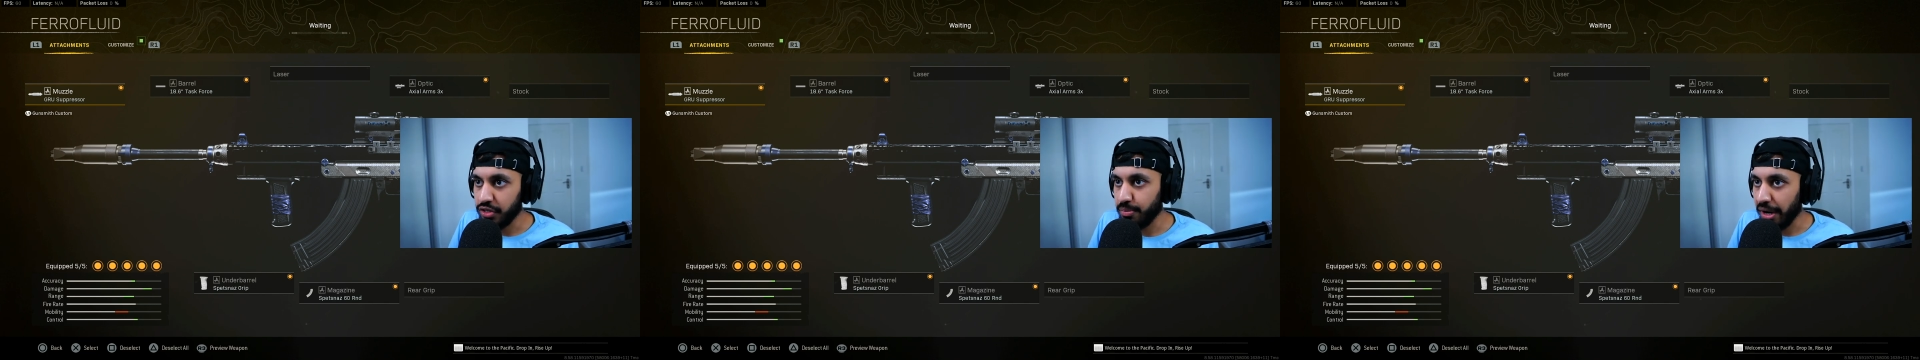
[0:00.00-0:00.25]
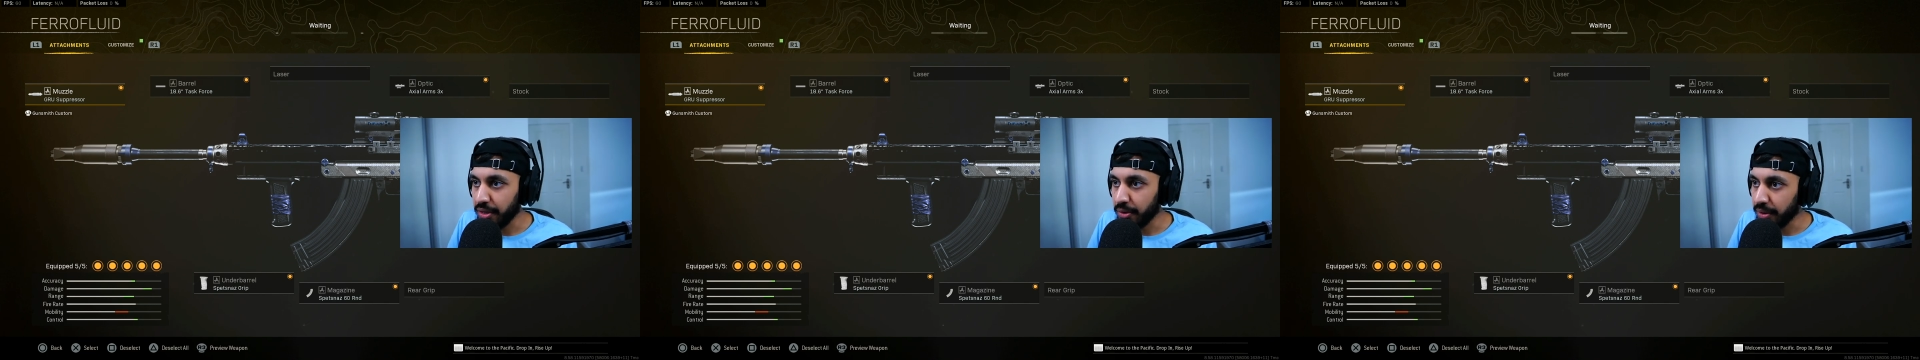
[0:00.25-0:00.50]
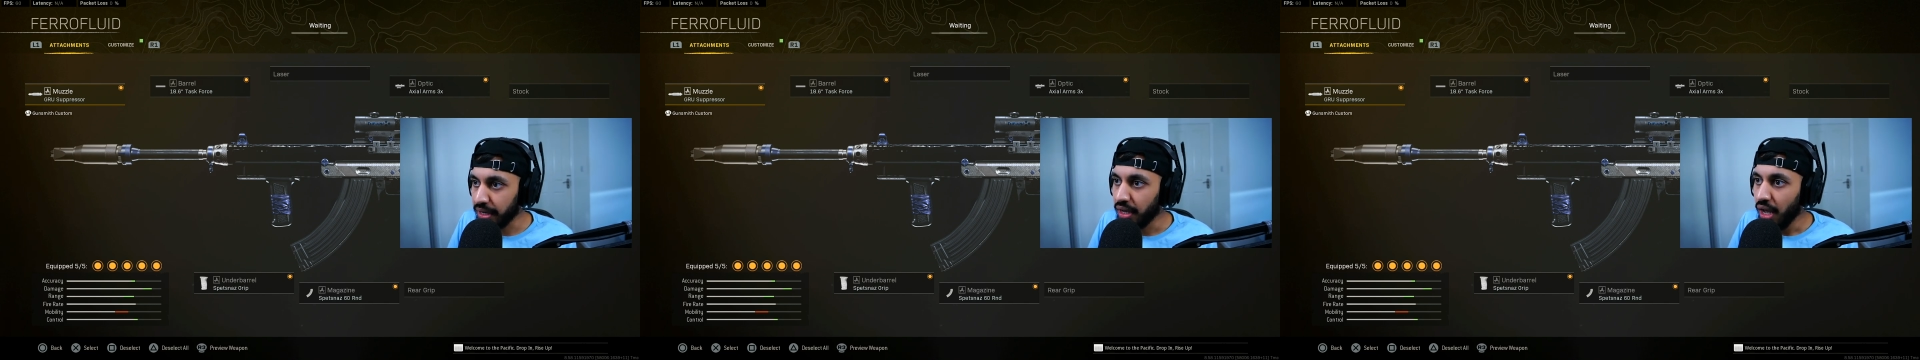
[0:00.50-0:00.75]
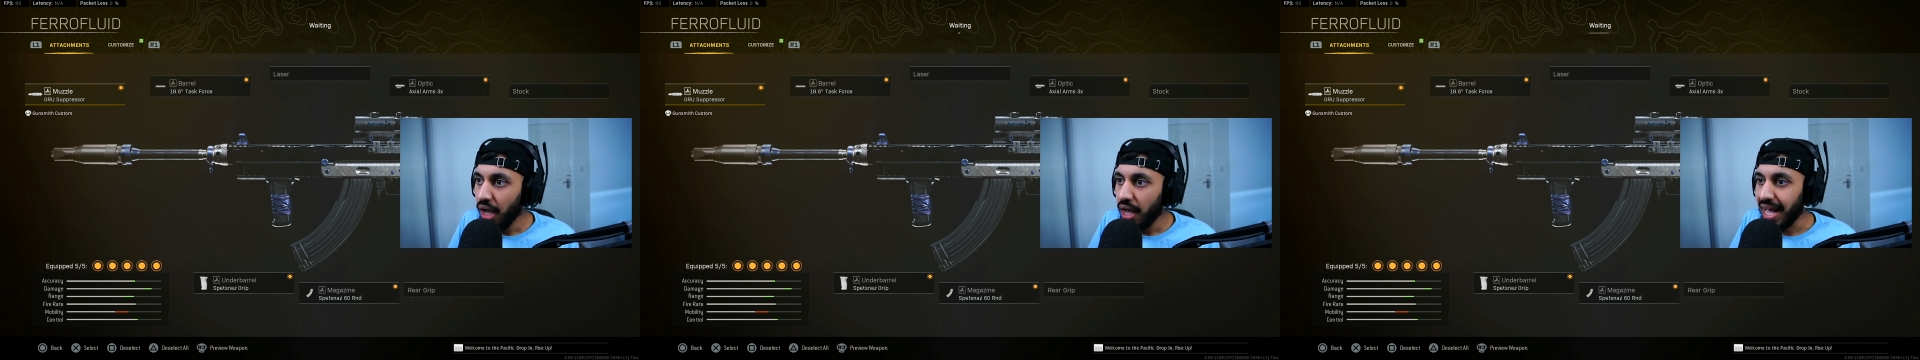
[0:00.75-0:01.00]
by the way,
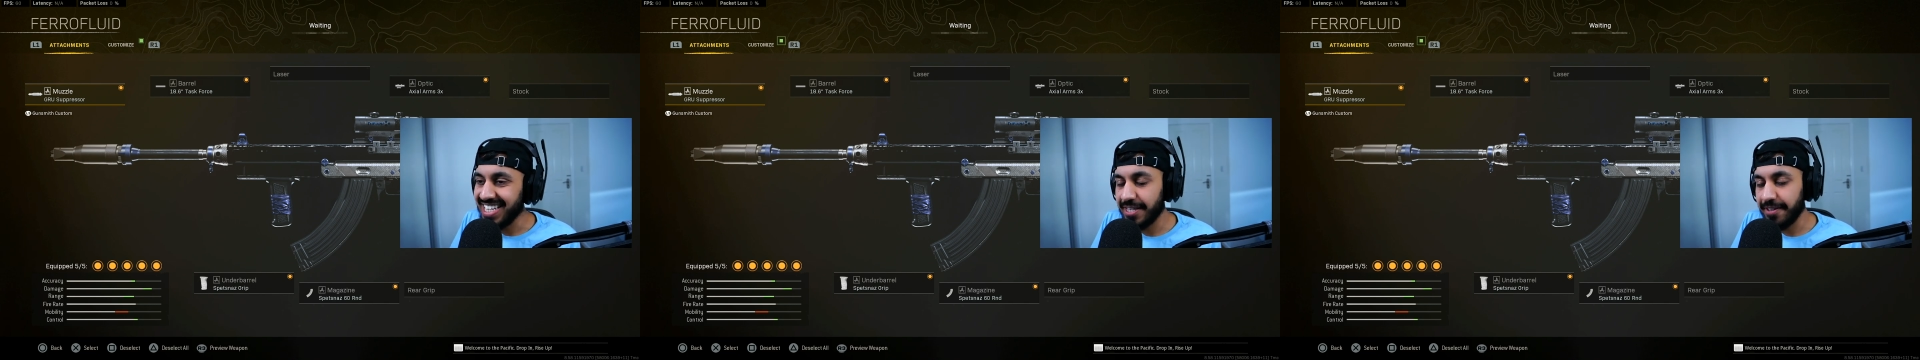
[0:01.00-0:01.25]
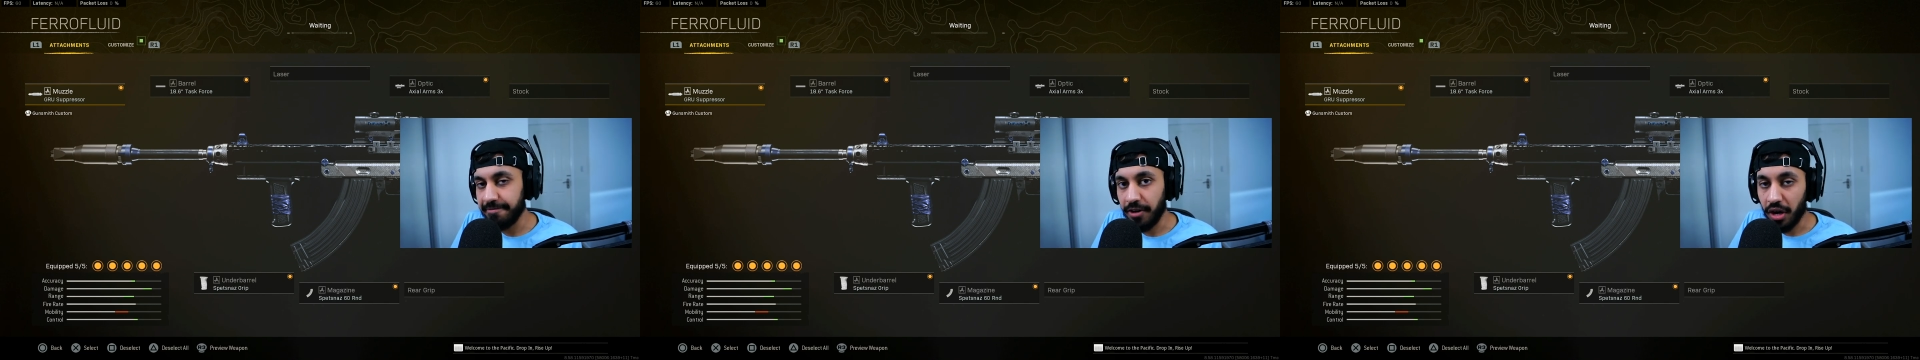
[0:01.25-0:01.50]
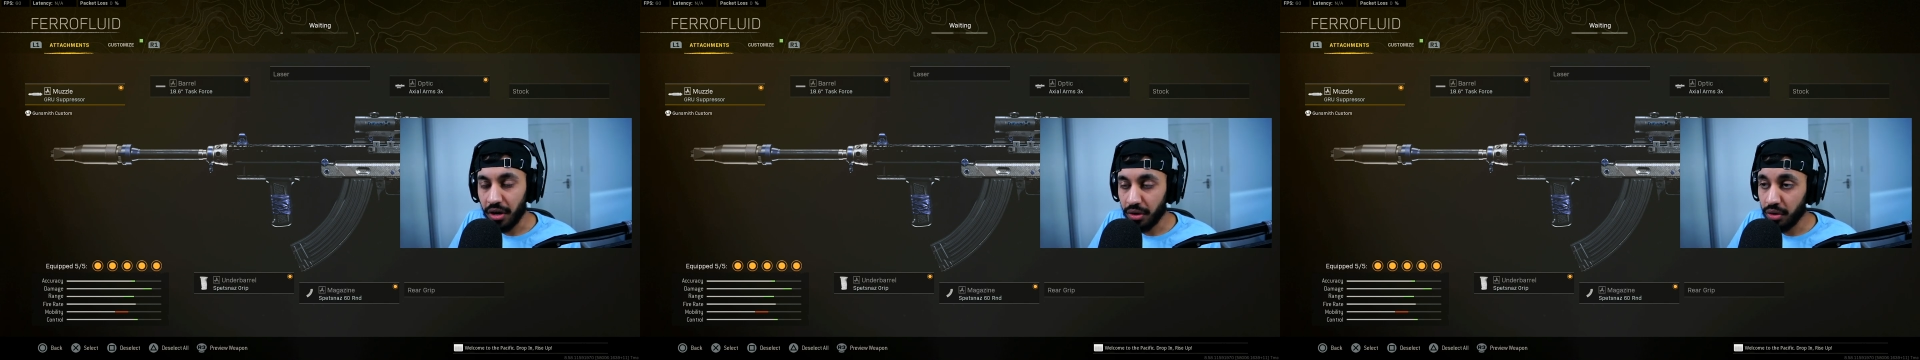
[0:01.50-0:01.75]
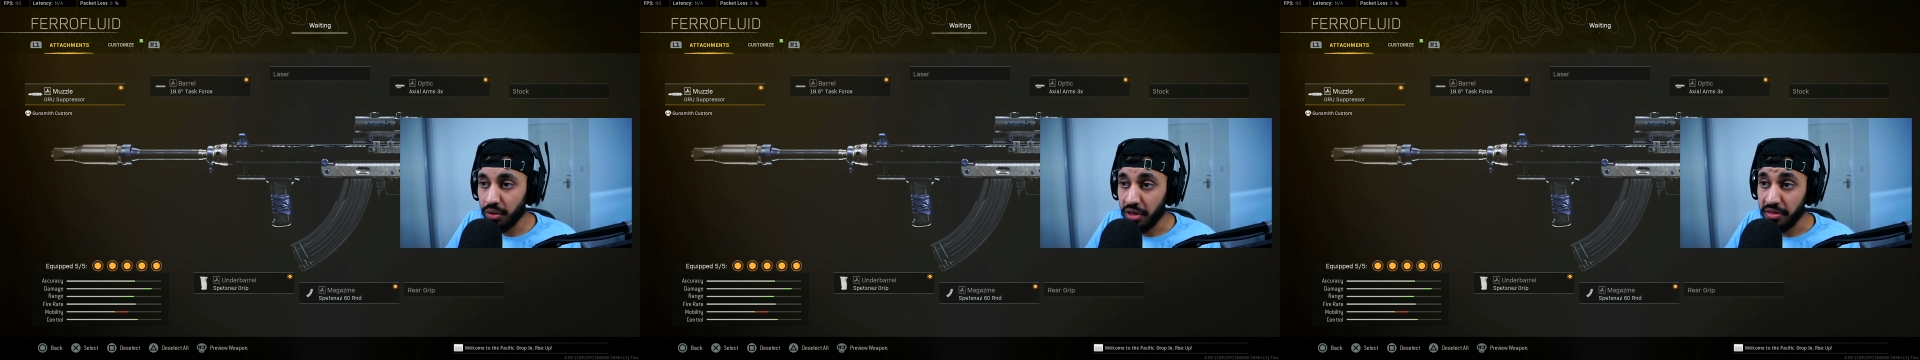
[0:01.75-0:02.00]
is the Vargo.